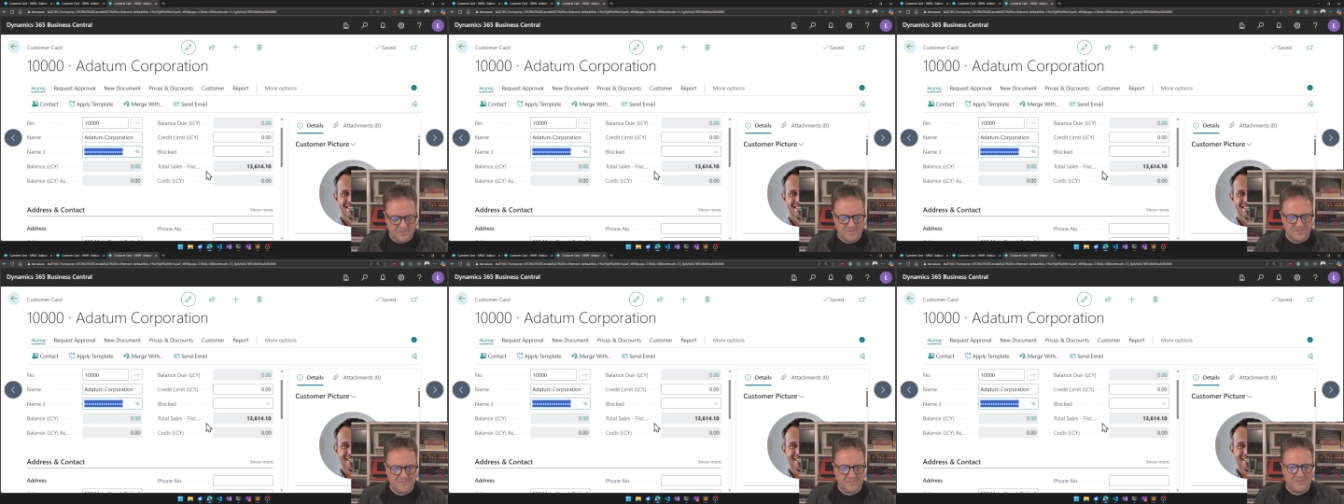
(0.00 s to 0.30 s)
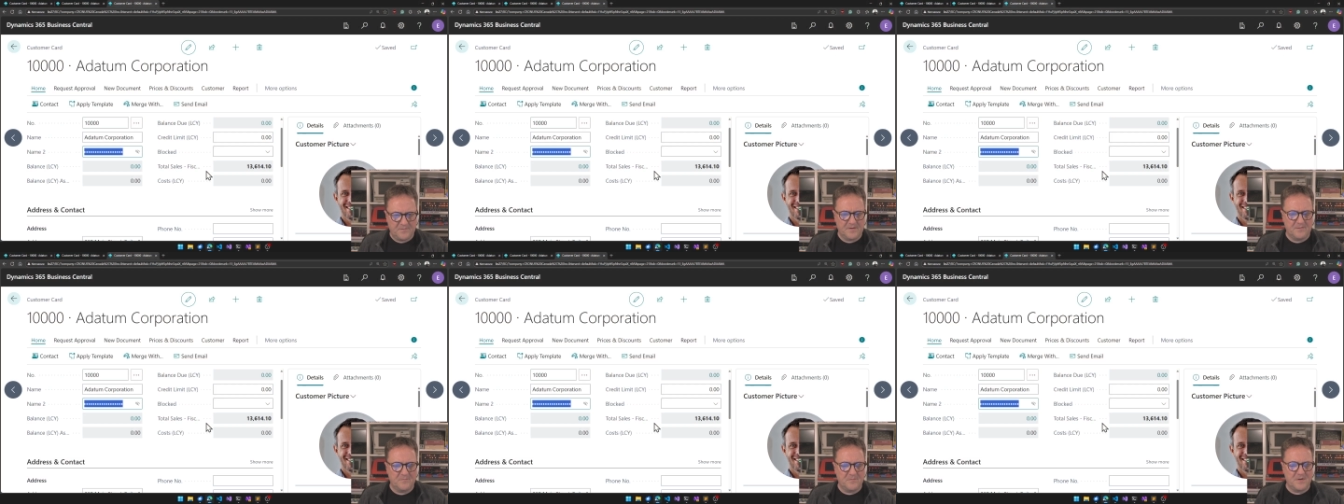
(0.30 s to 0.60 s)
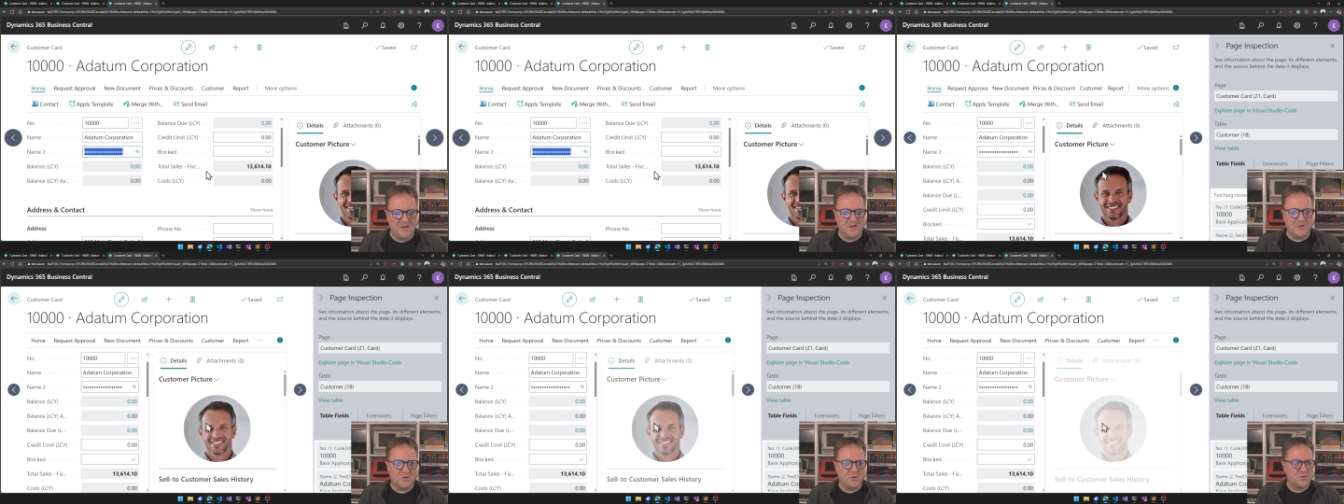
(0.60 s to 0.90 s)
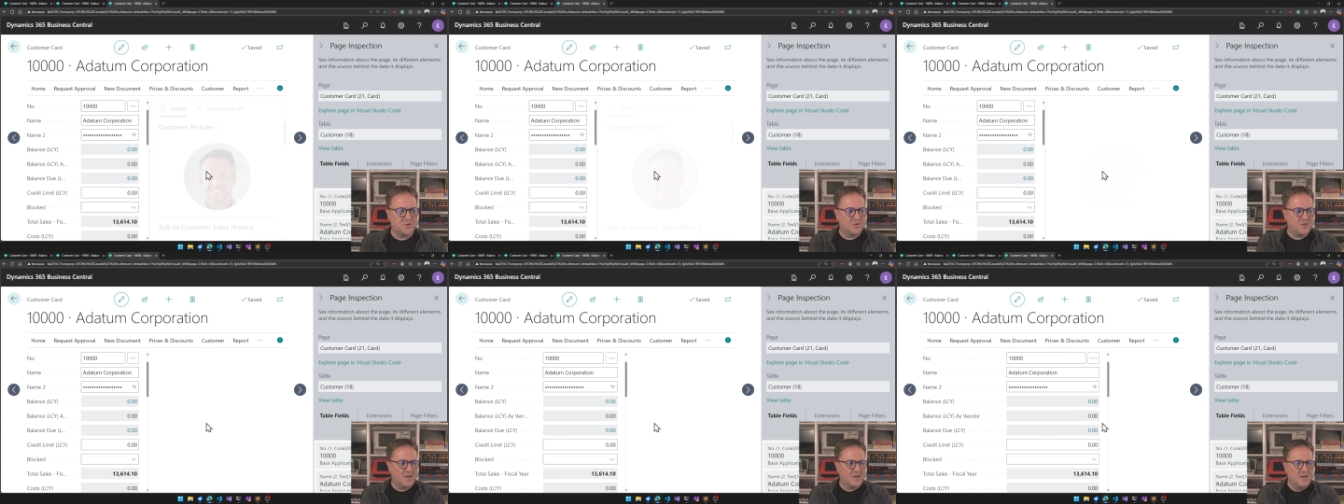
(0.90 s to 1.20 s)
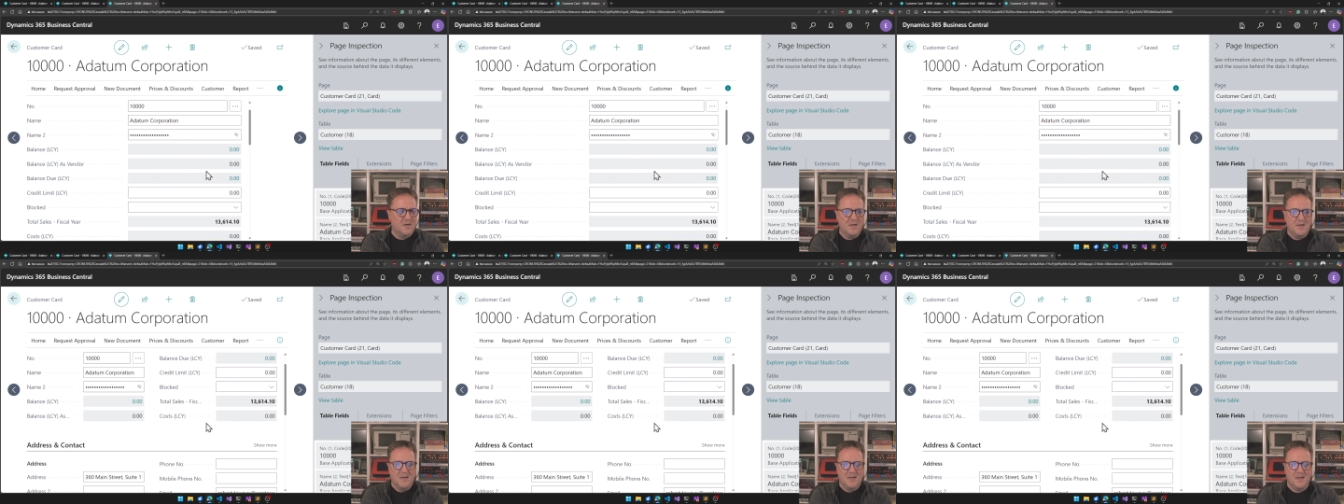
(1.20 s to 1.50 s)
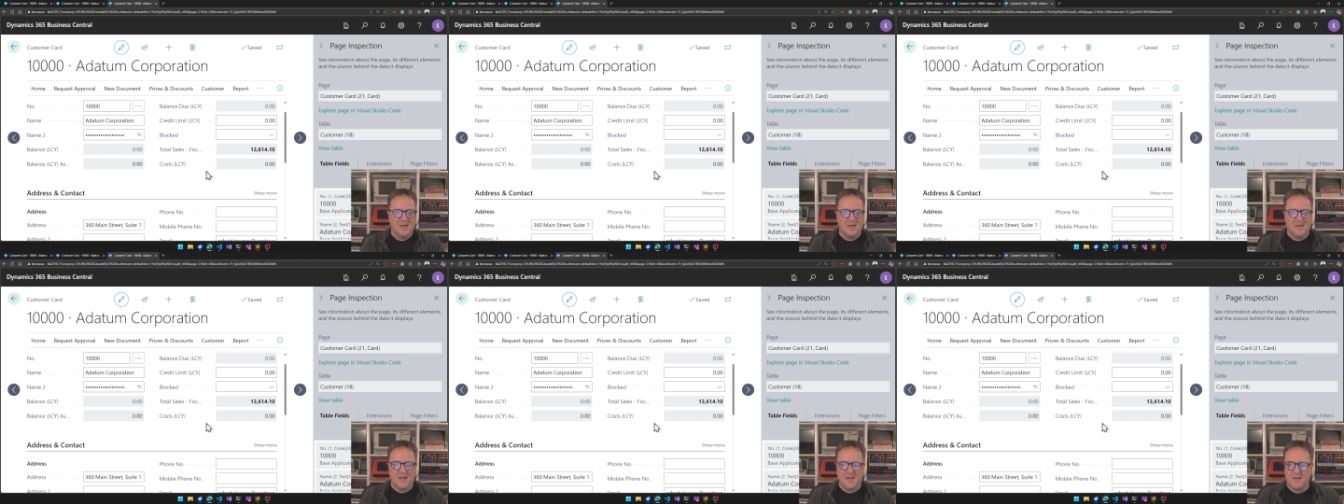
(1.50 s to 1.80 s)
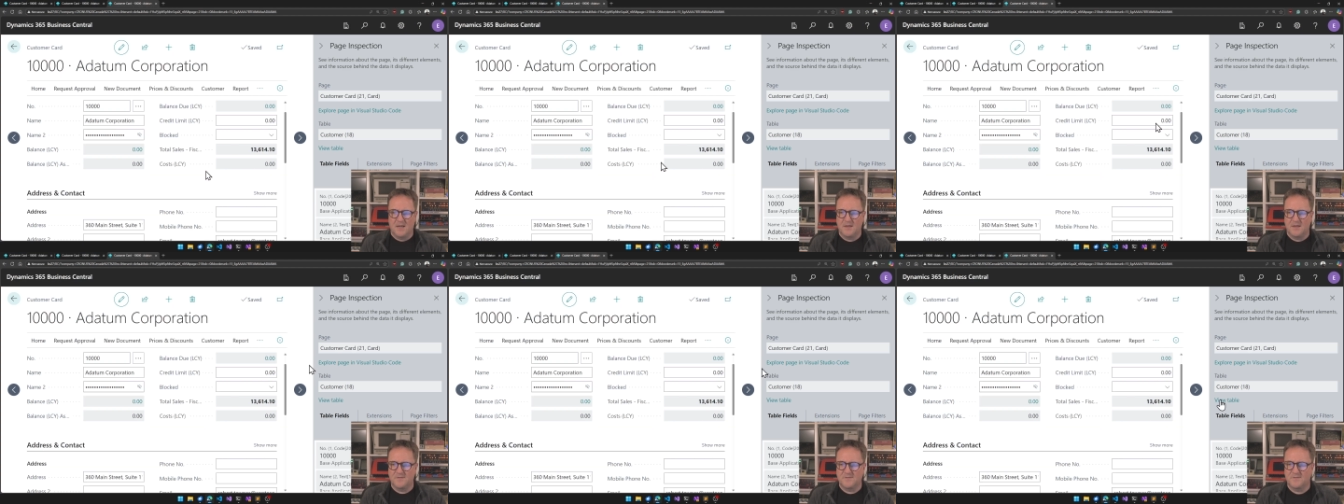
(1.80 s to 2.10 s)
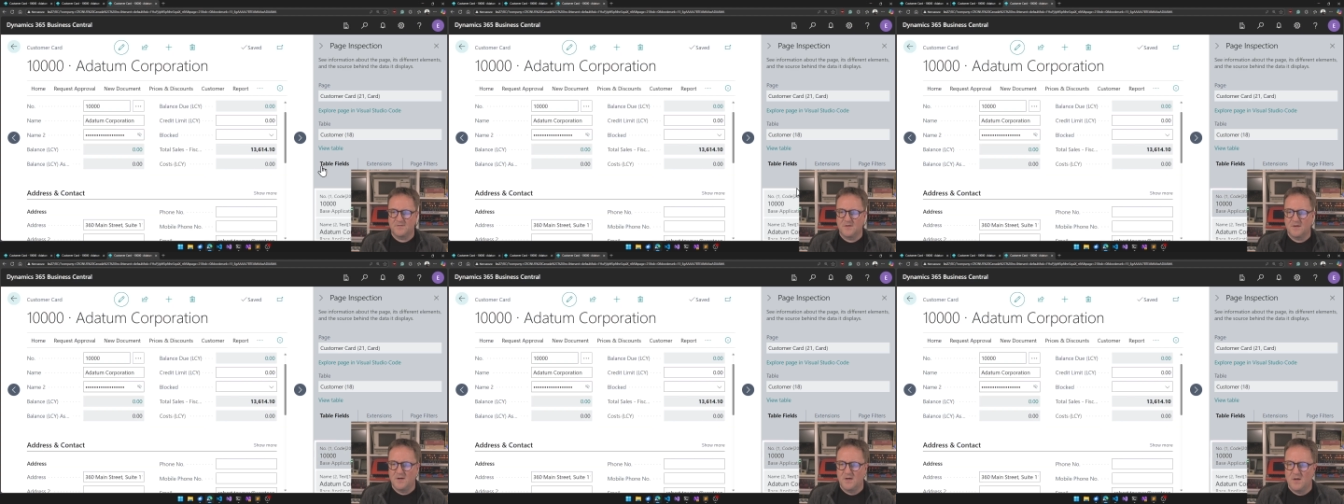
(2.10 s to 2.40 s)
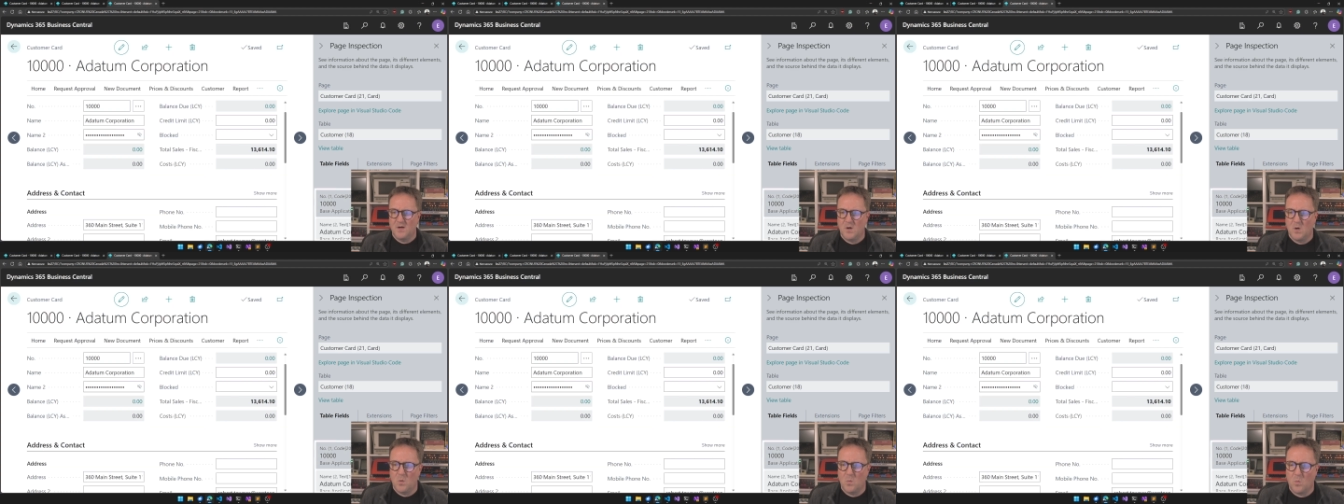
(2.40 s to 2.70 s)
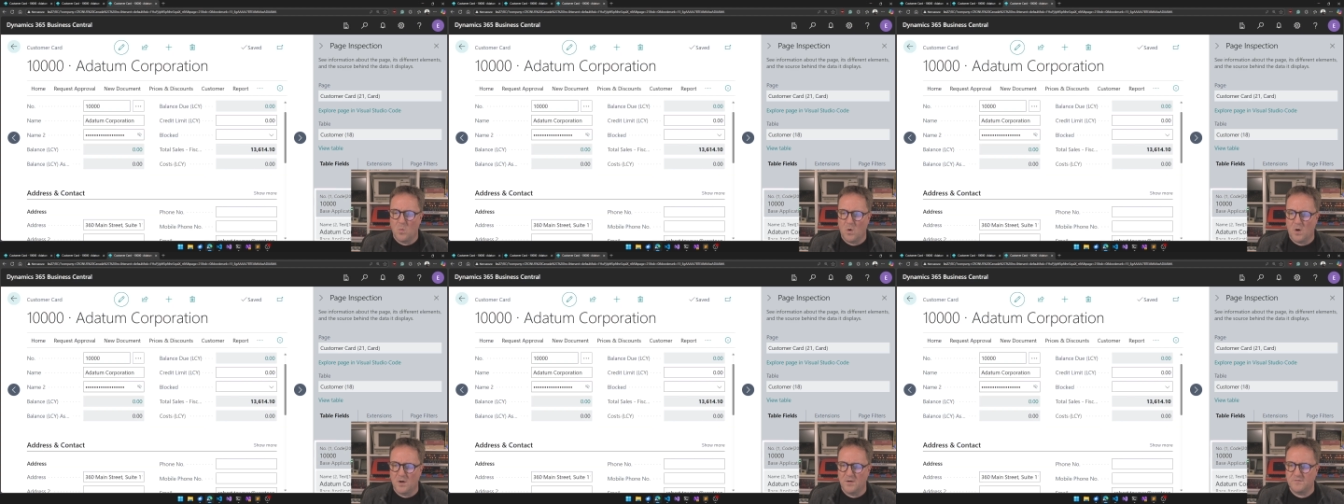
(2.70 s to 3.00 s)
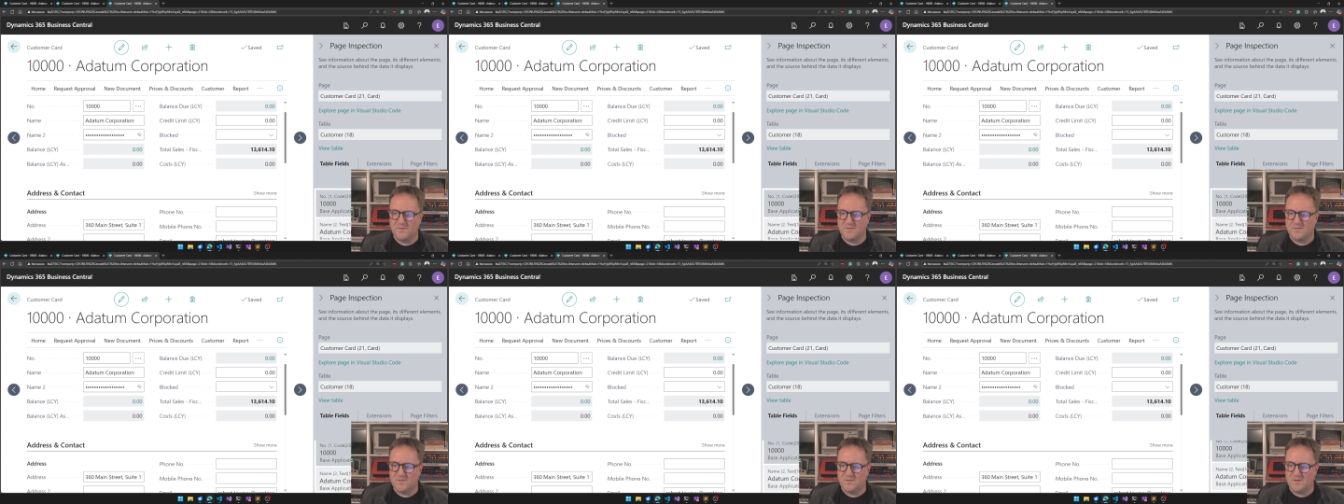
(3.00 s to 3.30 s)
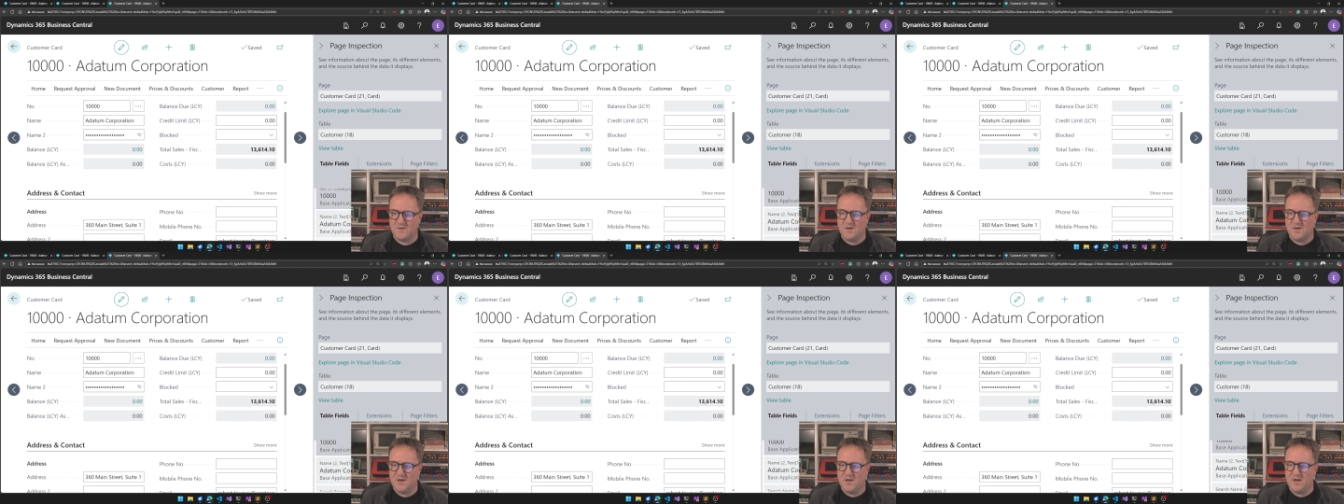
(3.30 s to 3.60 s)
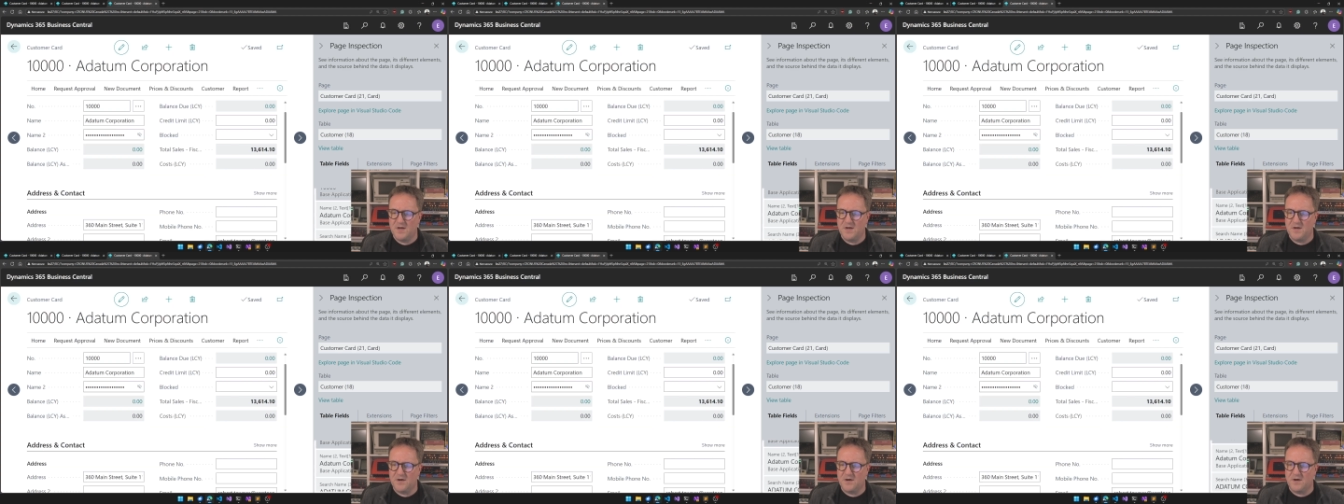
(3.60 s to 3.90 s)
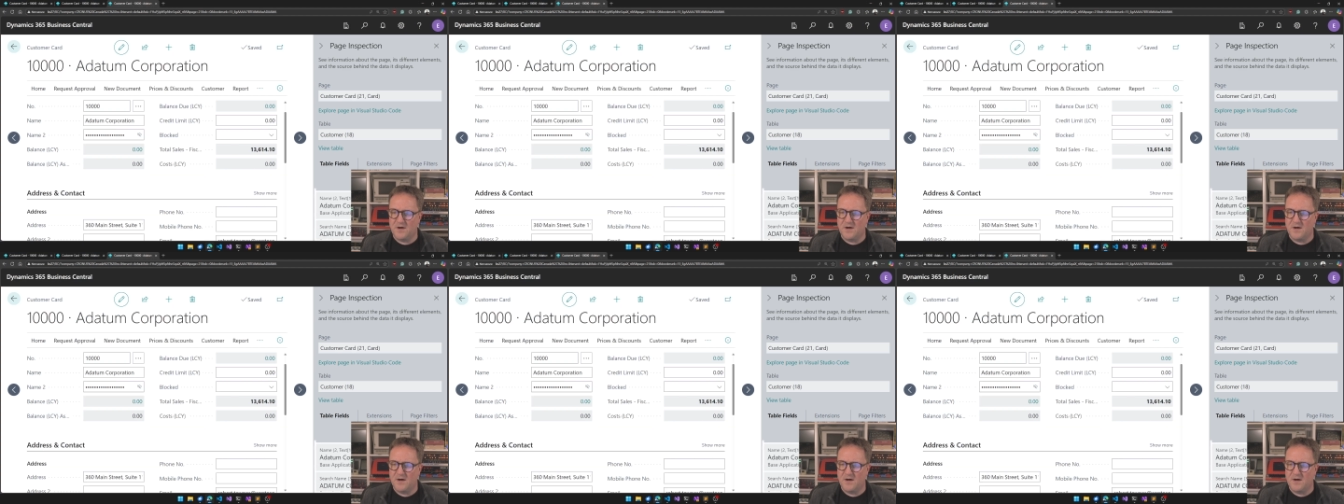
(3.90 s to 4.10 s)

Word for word: thing we need to check is what's here,